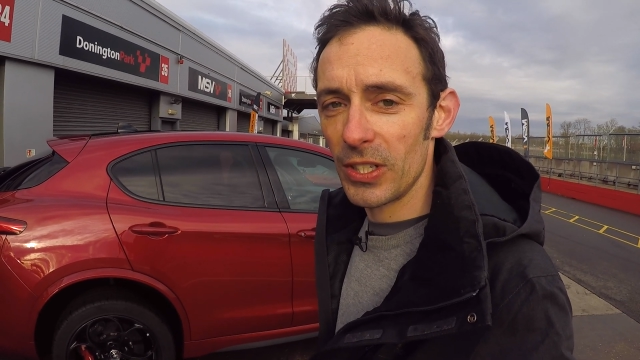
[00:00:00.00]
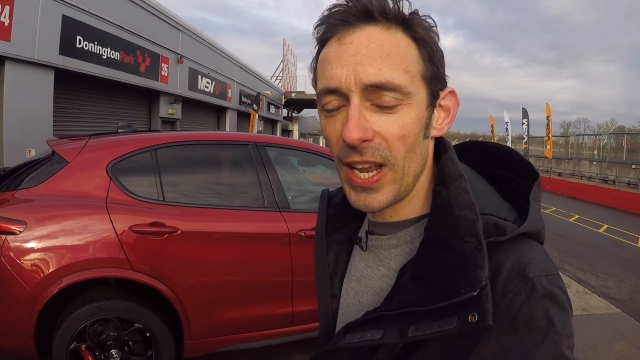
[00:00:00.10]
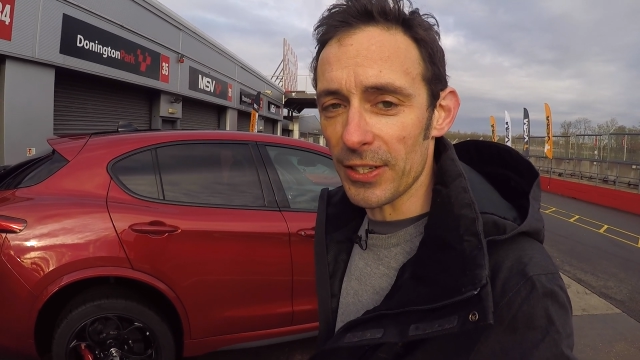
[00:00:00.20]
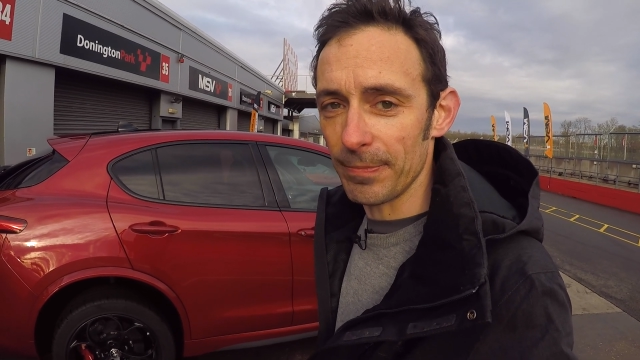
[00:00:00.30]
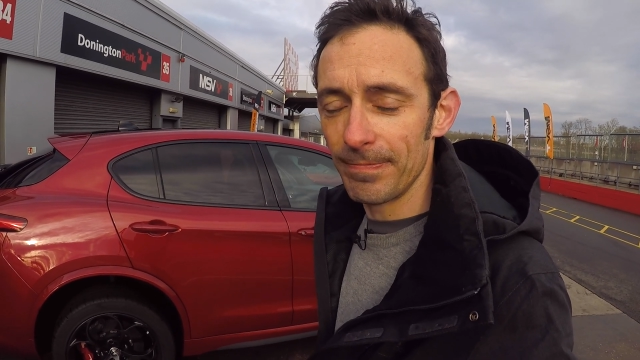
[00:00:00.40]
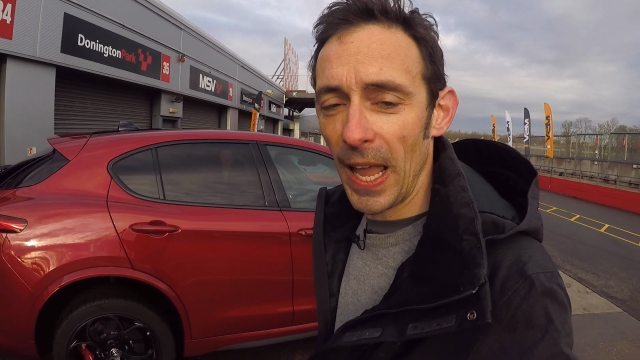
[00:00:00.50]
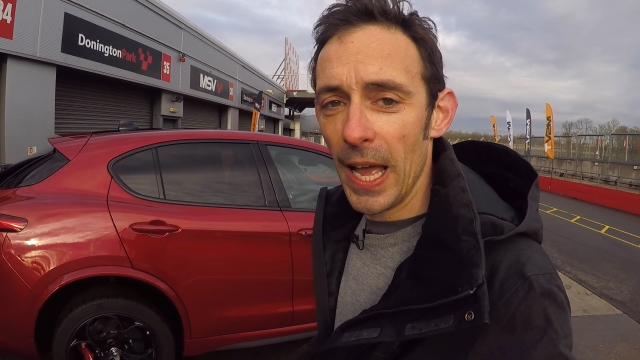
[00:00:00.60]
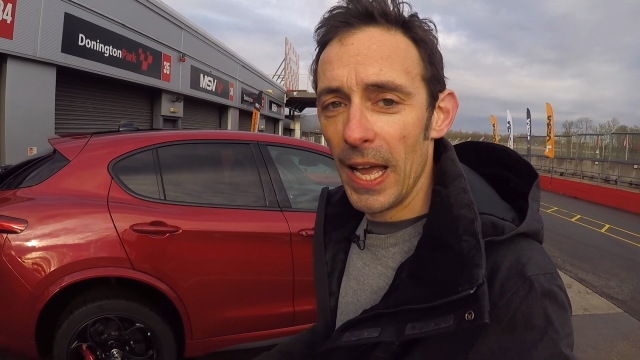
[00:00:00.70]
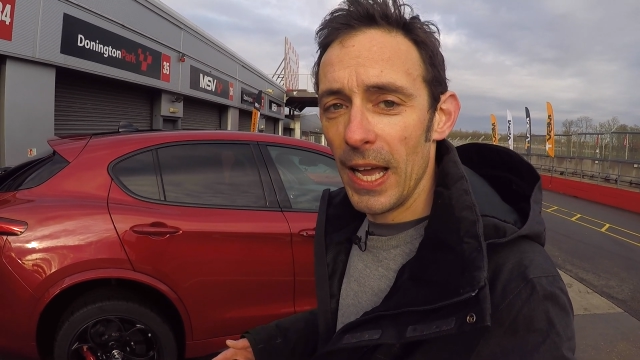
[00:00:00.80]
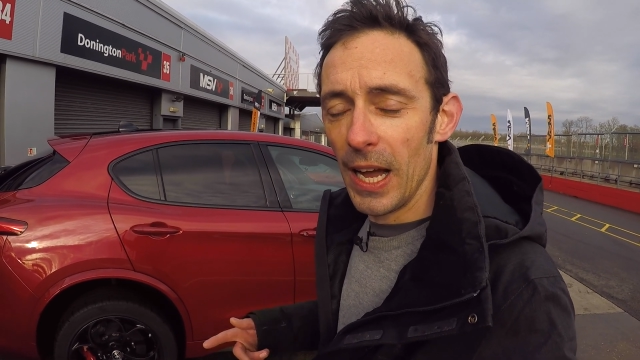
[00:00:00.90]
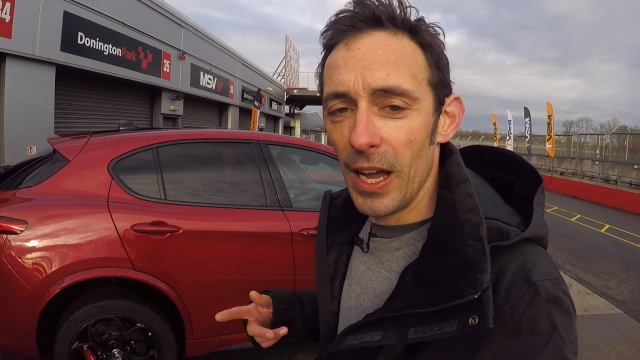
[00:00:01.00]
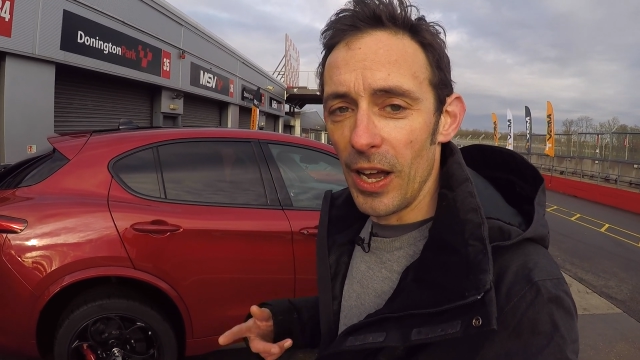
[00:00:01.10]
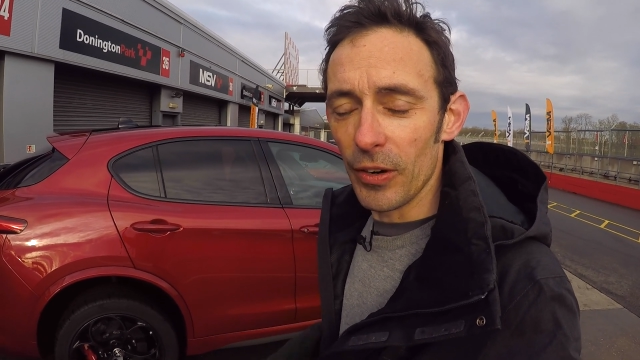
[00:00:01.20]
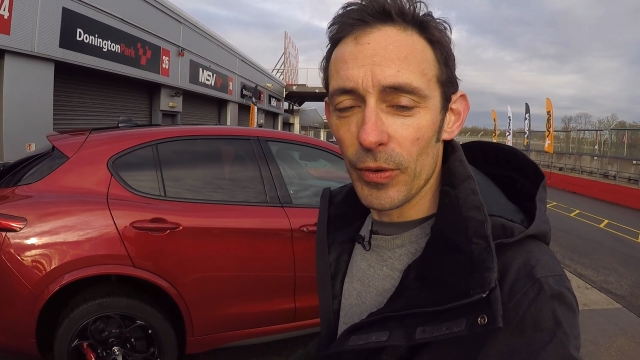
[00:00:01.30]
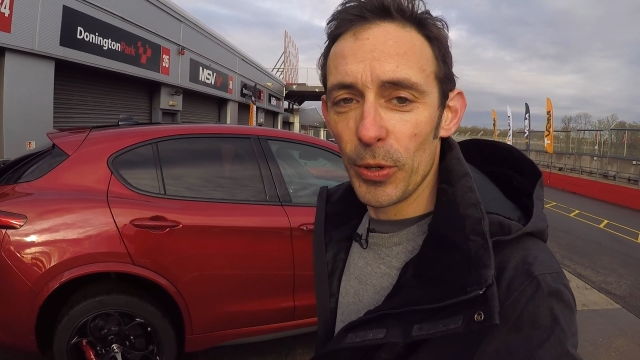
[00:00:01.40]
set.
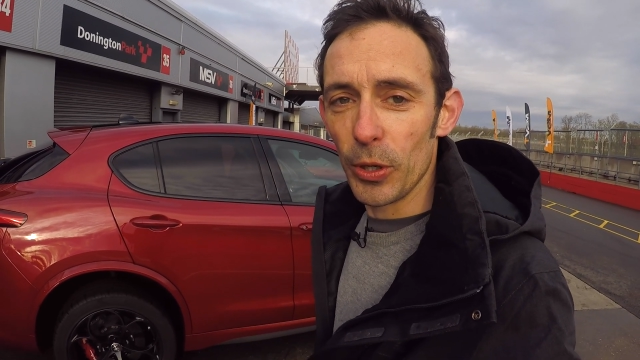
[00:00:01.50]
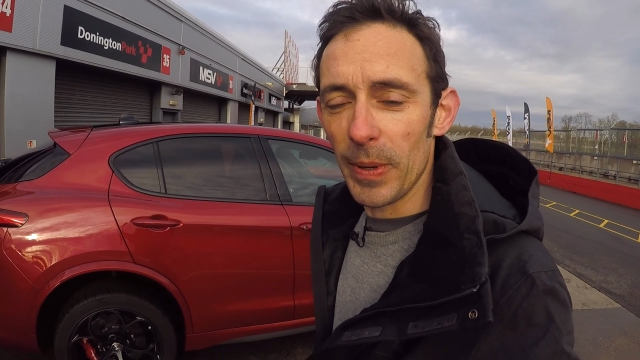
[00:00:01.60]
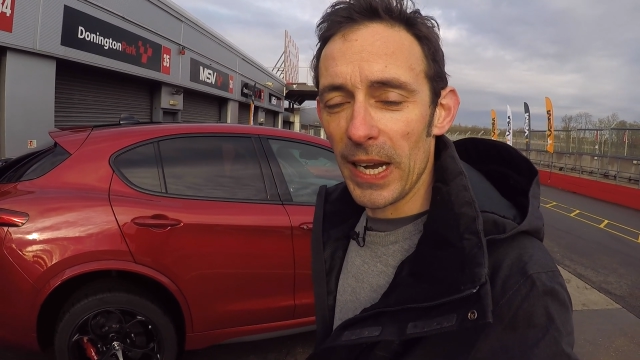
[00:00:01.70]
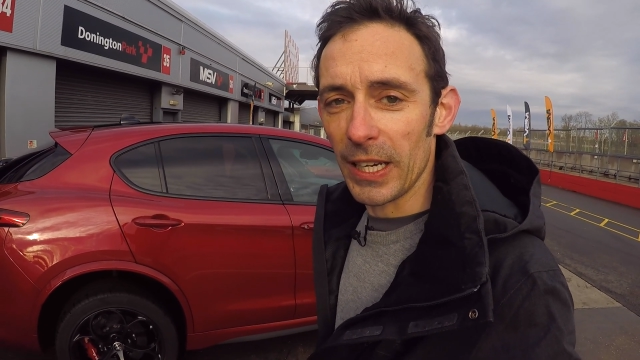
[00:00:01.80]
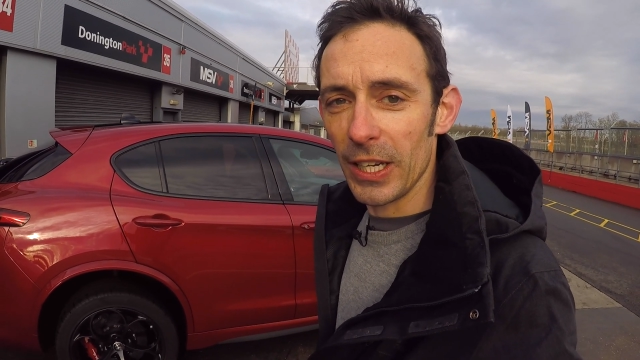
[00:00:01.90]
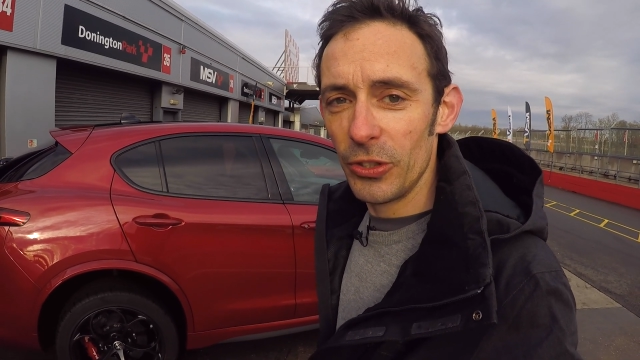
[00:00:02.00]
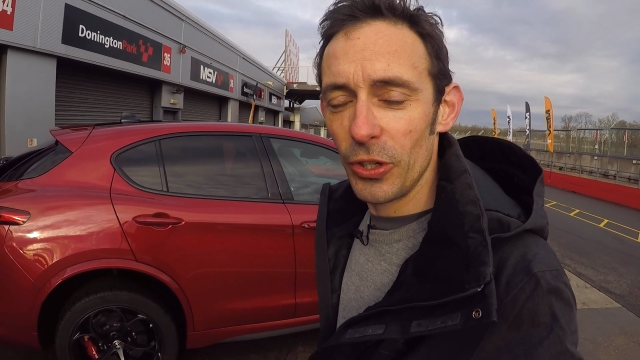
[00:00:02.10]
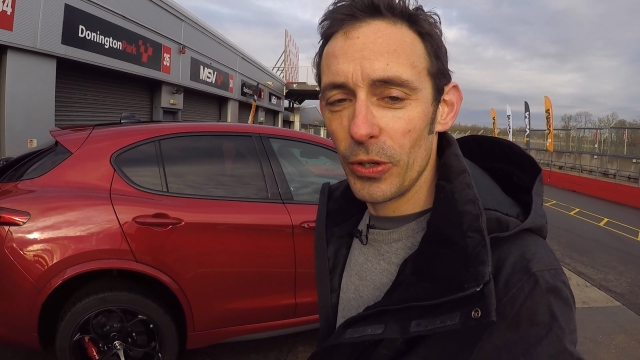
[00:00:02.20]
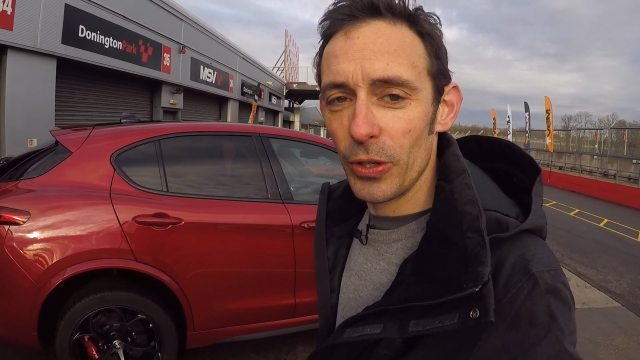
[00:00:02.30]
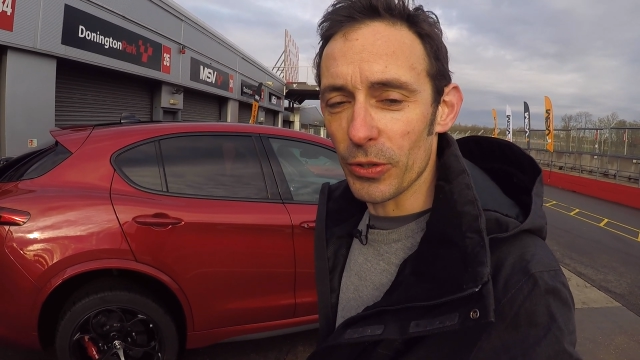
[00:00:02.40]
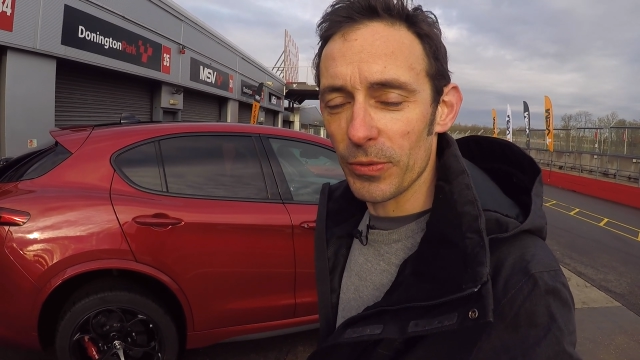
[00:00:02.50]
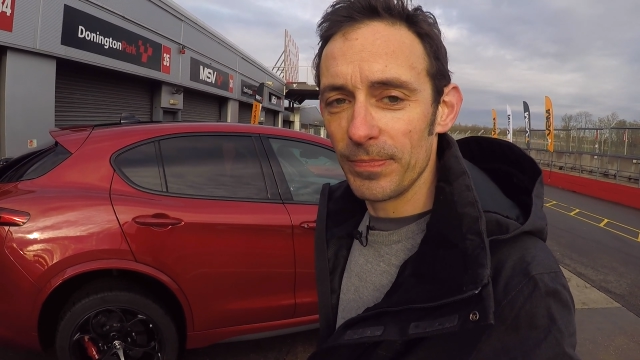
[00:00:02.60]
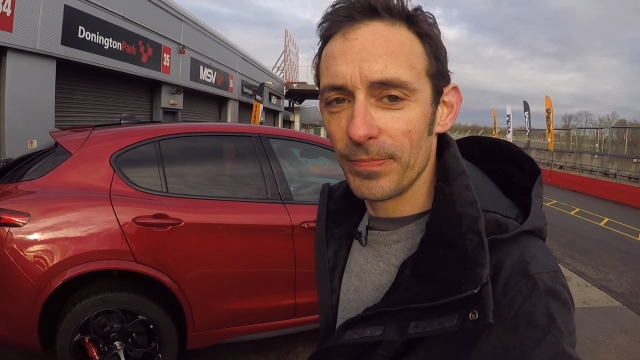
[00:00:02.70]
I'll report back in due course.